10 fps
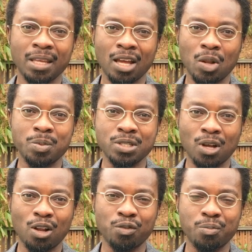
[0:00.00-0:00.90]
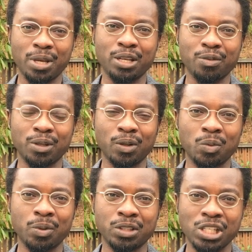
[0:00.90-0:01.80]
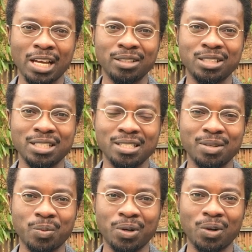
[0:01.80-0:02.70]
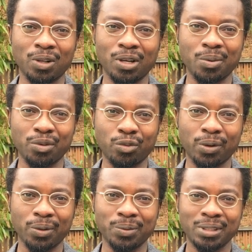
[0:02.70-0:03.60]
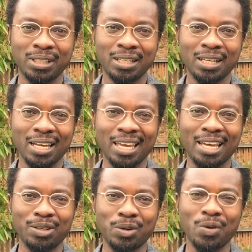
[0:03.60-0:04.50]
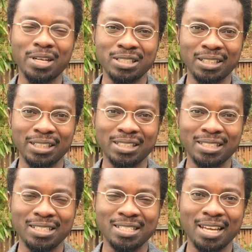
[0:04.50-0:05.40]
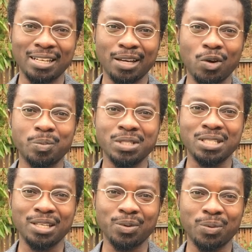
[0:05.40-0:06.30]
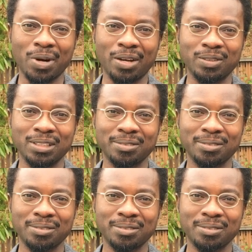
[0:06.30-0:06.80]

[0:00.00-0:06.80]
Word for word: help solve many of the global challenges that we're all going through. Again, congratulations, and I hope to see you around.